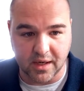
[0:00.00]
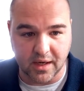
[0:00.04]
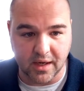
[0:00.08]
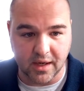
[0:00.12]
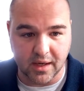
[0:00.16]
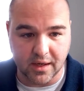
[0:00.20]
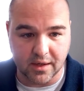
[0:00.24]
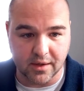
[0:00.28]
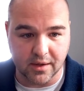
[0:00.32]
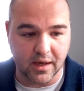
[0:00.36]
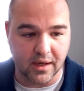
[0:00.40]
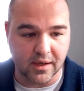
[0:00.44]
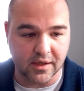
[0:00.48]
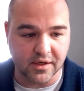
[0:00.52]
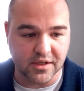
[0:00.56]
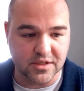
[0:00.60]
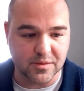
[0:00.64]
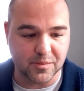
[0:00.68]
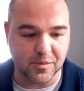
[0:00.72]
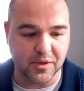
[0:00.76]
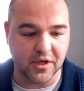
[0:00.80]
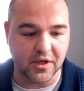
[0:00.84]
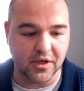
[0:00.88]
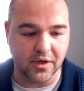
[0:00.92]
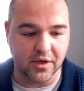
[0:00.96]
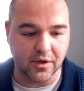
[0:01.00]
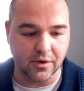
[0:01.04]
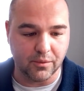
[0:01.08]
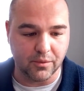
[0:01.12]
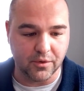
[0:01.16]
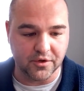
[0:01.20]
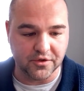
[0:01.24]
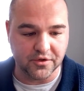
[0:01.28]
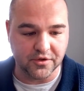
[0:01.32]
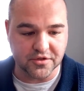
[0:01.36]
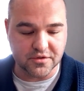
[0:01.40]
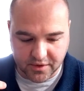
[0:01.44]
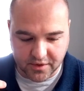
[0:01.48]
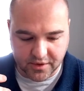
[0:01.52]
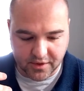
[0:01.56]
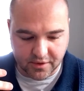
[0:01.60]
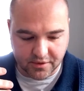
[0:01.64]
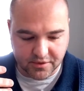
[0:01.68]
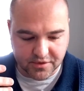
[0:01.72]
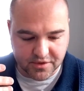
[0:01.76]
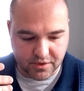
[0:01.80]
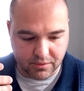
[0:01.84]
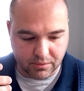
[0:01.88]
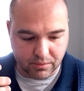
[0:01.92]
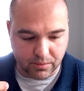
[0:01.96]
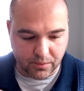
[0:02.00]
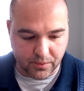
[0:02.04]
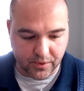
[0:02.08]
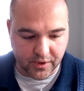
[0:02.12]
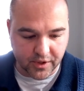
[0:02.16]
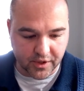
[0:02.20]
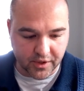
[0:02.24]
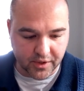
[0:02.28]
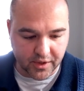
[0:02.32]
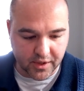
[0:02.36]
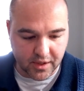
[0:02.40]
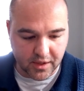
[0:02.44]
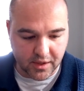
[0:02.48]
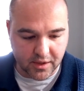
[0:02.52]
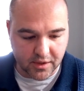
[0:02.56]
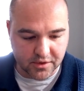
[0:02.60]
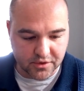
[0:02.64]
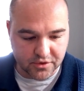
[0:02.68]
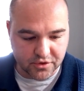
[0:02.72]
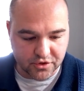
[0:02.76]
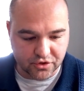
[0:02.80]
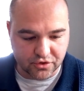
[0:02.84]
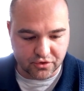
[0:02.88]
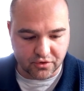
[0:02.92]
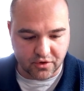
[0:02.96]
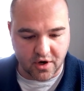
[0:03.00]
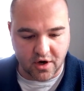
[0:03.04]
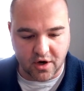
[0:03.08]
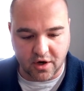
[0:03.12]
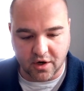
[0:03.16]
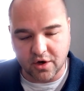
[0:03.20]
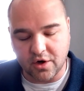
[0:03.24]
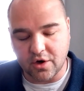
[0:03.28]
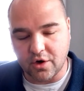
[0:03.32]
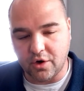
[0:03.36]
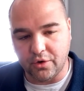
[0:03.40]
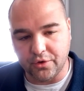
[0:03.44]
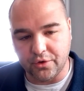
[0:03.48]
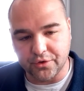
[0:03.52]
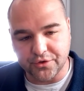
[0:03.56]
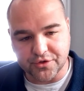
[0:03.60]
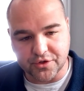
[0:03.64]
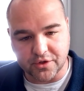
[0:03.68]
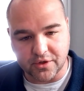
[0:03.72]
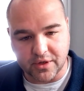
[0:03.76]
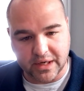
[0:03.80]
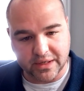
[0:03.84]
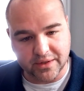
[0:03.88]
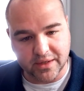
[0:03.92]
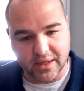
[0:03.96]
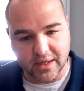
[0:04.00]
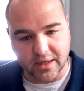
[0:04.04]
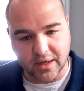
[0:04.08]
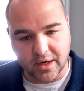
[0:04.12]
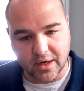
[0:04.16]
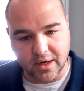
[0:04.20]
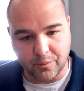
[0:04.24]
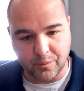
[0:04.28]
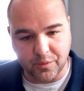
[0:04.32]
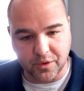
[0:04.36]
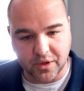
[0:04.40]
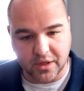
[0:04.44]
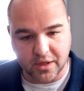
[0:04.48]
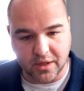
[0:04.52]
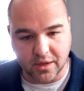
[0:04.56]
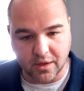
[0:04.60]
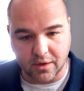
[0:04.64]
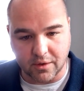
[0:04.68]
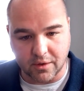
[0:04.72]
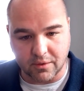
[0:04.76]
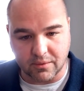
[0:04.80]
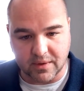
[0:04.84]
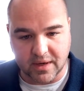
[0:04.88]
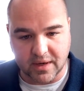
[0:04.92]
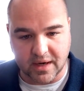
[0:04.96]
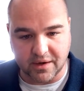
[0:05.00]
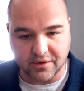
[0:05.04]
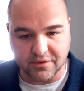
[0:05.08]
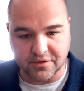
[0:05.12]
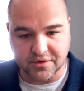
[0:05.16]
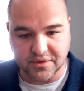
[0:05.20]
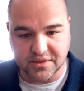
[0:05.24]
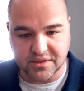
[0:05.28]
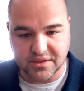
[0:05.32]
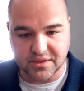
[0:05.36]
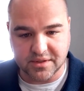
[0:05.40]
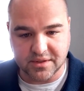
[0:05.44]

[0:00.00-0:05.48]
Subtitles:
at Expedia was there's a really strong culture at that company around